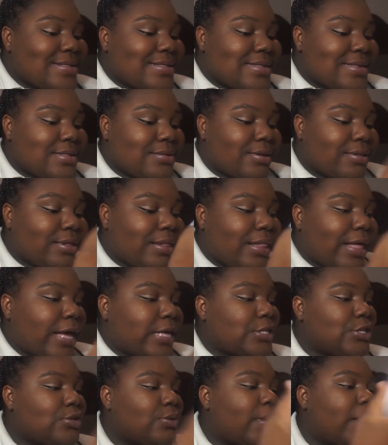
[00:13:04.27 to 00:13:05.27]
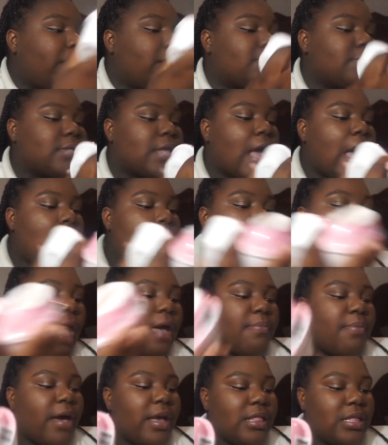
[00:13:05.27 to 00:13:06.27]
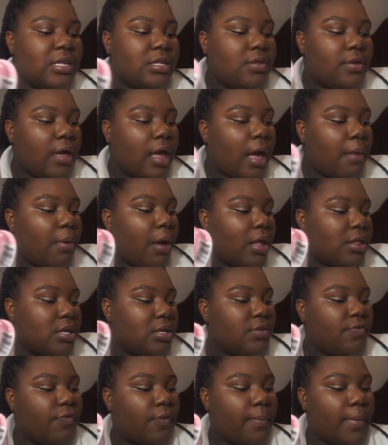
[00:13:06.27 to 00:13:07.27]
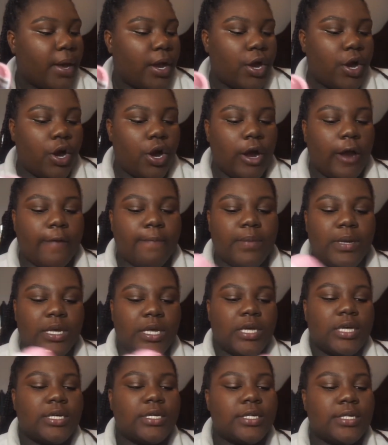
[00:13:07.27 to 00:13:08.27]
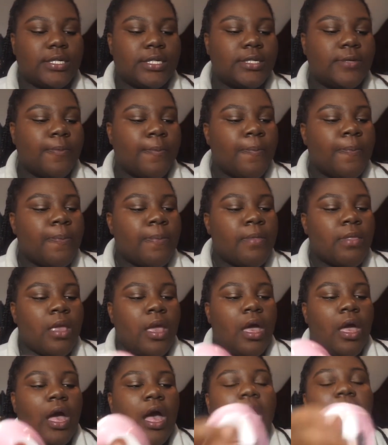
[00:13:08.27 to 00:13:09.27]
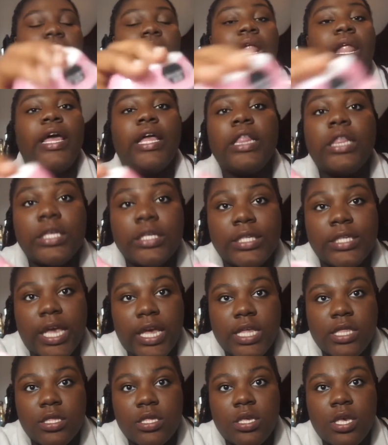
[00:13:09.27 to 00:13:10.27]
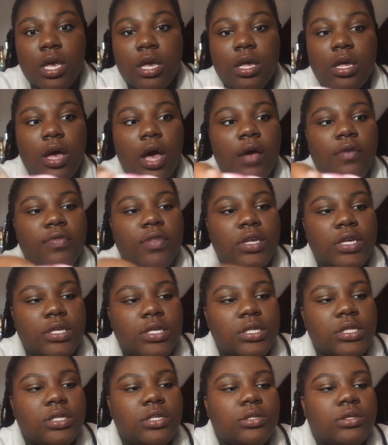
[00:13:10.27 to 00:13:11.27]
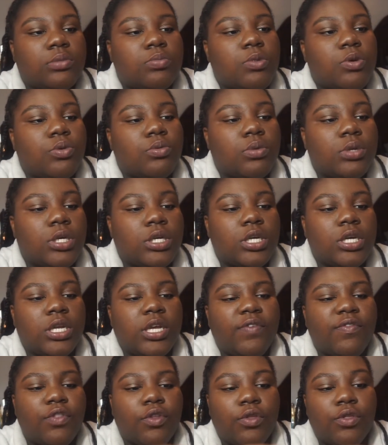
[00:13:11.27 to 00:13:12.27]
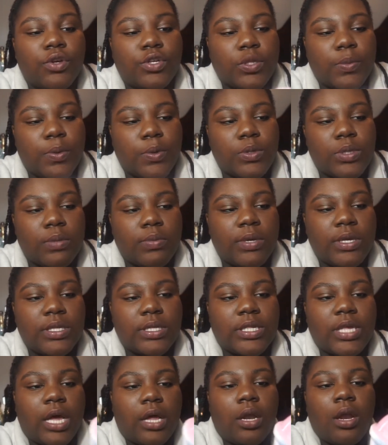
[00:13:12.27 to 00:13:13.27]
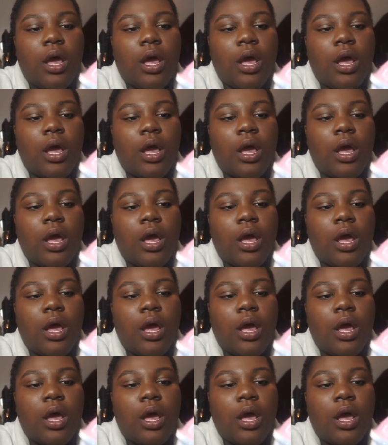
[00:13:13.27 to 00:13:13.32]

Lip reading: these are the last two items. I bought these for my car because I like the scent of these. These smell really good, even though they're supposed to be inside